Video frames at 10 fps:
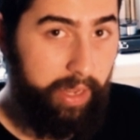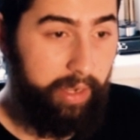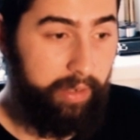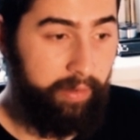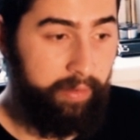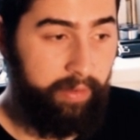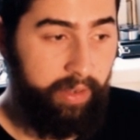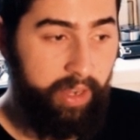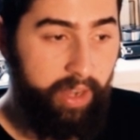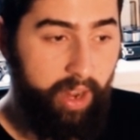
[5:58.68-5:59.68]
and
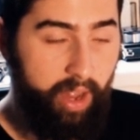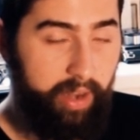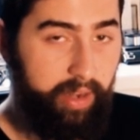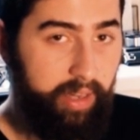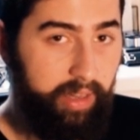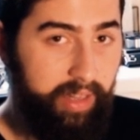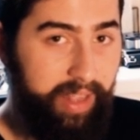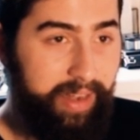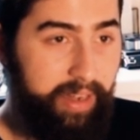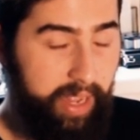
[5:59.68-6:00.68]
not
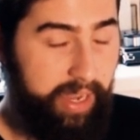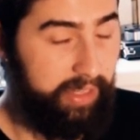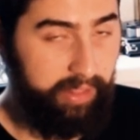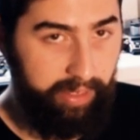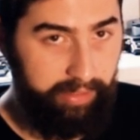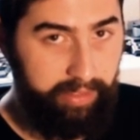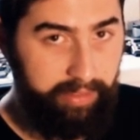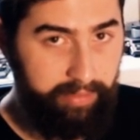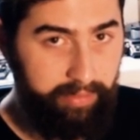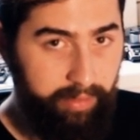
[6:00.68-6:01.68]
let any light
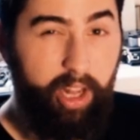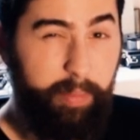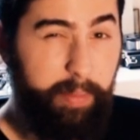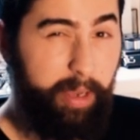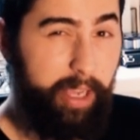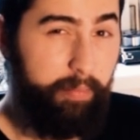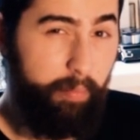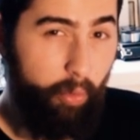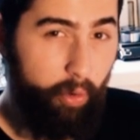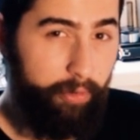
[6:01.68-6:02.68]
leaks. I'll be
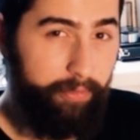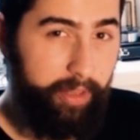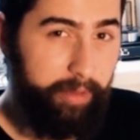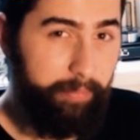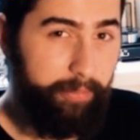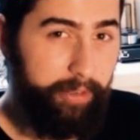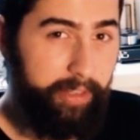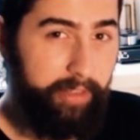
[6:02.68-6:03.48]
buying more film for